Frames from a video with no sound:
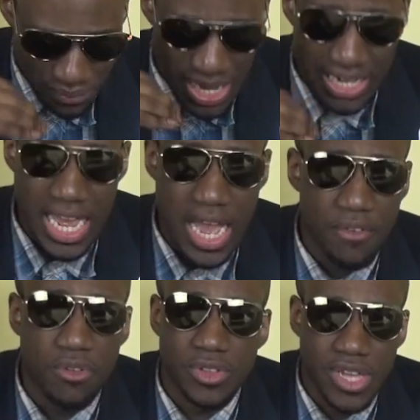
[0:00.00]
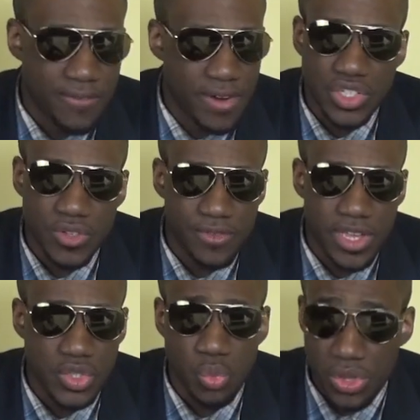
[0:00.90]
and havoc for that French
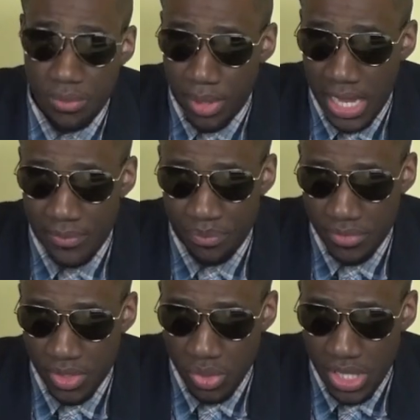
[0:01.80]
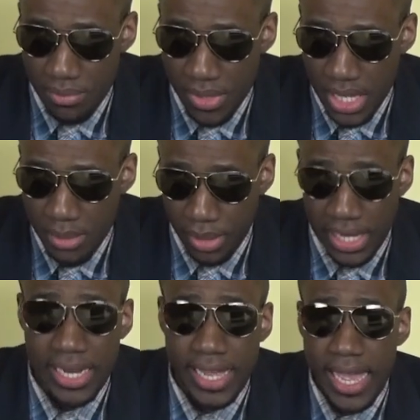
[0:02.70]
defense with Pele
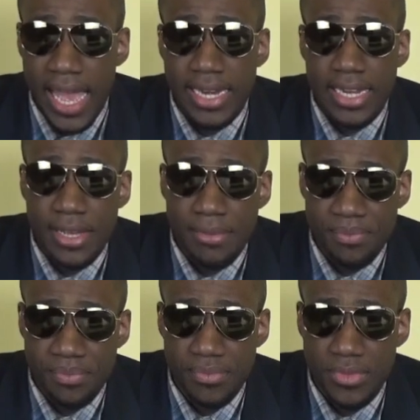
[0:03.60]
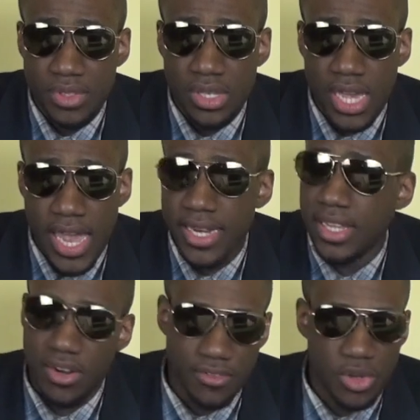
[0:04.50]
and
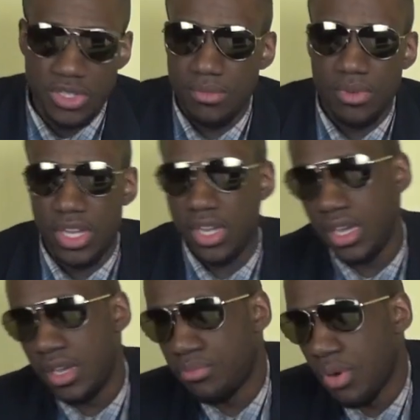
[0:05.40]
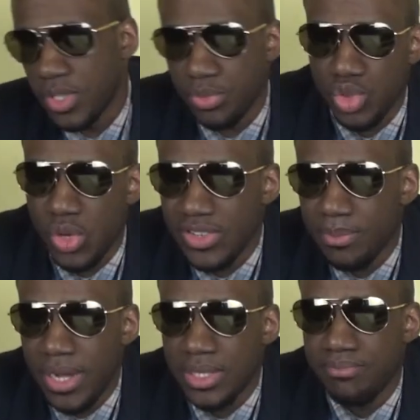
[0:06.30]
Ede that have caused them problems. So it's
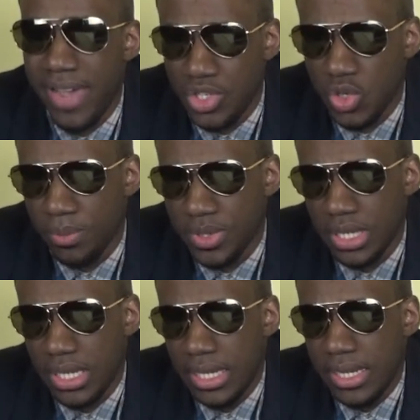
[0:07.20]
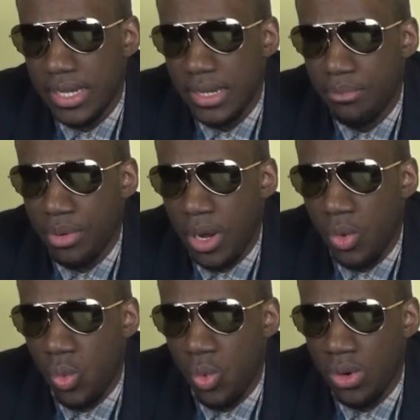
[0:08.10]
about matchups.
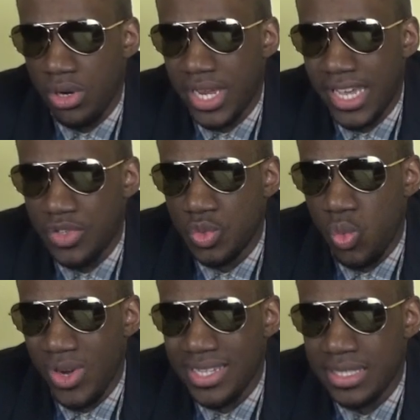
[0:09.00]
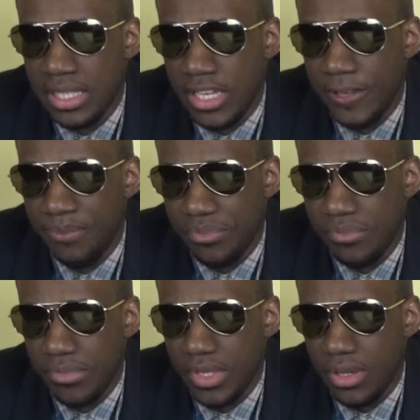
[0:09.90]
But kids, what is the
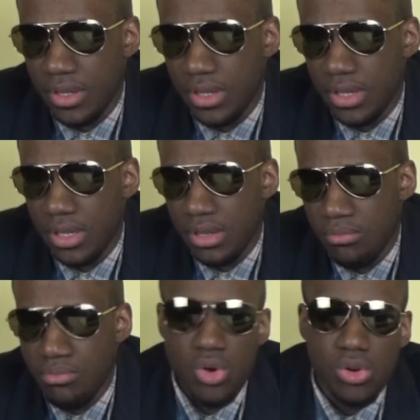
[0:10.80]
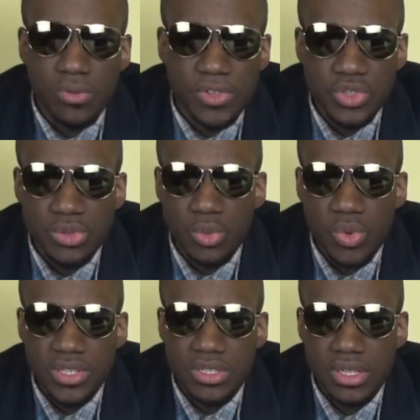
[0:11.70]
moral of the story?
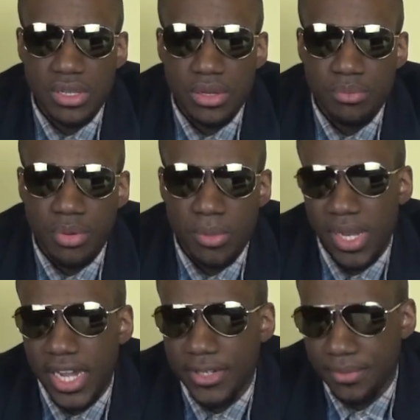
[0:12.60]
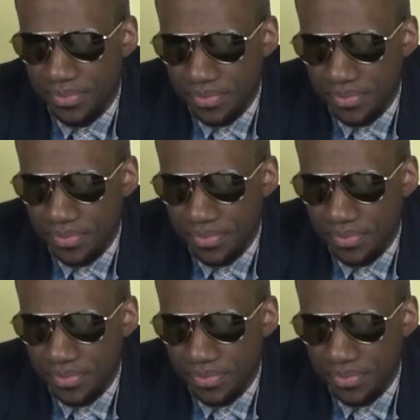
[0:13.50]
What is the bottom line?